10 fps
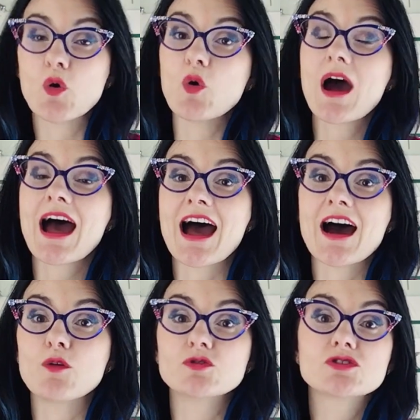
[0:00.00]
or
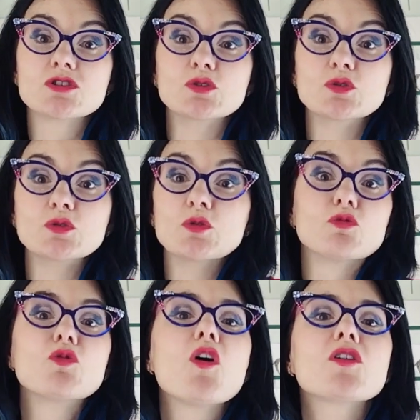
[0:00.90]
how to
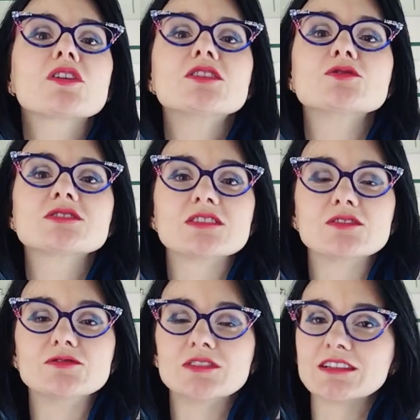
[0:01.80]
rock your
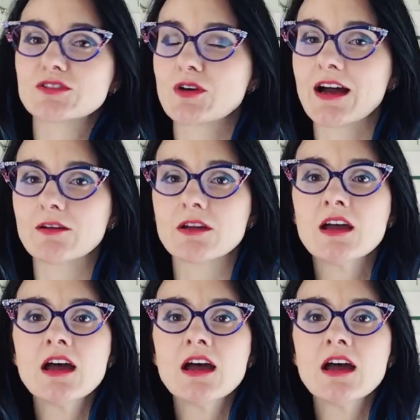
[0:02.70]
silver crown.